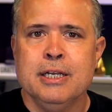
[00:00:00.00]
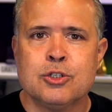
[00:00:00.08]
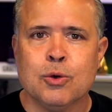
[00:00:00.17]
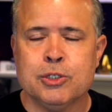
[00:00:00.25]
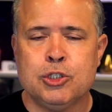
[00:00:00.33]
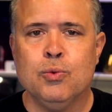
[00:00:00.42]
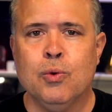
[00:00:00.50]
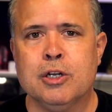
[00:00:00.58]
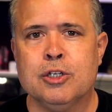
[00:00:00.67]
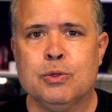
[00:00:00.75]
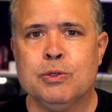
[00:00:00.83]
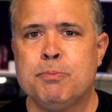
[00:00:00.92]
So what you want
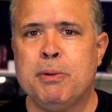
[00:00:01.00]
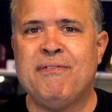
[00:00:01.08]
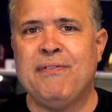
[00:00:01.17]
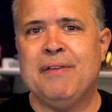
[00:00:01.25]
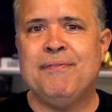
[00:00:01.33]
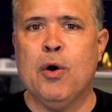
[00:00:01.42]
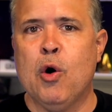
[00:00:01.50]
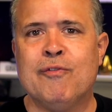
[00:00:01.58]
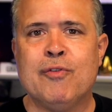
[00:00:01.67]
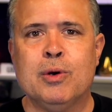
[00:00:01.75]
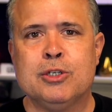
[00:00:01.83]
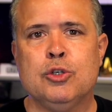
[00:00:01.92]
to do is be faithful
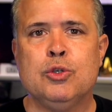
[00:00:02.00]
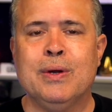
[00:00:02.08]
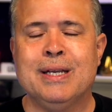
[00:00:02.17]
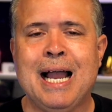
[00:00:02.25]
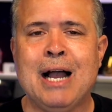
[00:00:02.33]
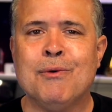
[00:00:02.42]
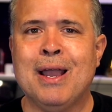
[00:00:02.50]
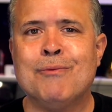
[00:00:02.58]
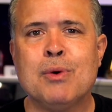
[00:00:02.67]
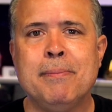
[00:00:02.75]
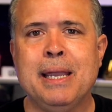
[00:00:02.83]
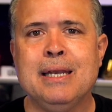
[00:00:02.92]
over what you're doing now and
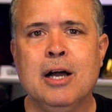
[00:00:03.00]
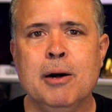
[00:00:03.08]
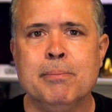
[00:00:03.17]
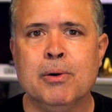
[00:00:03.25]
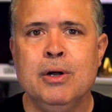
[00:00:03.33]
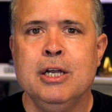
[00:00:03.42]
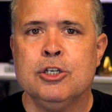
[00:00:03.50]
remain humble.